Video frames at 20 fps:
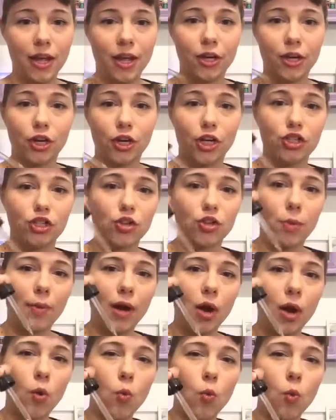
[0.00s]
you're going to do
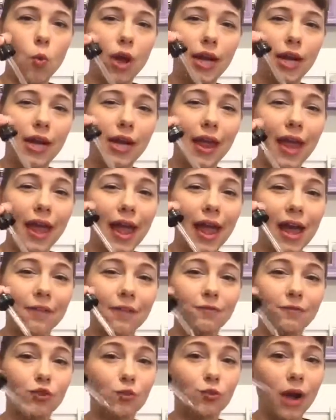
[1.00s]
about 1.5
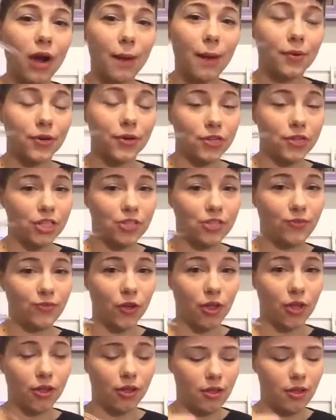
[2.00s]
droppers
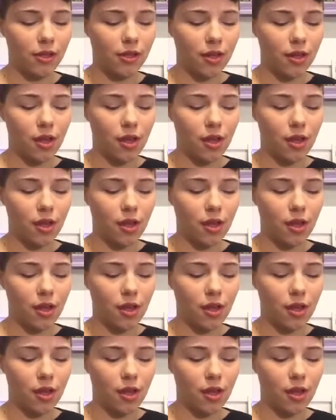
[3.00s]
full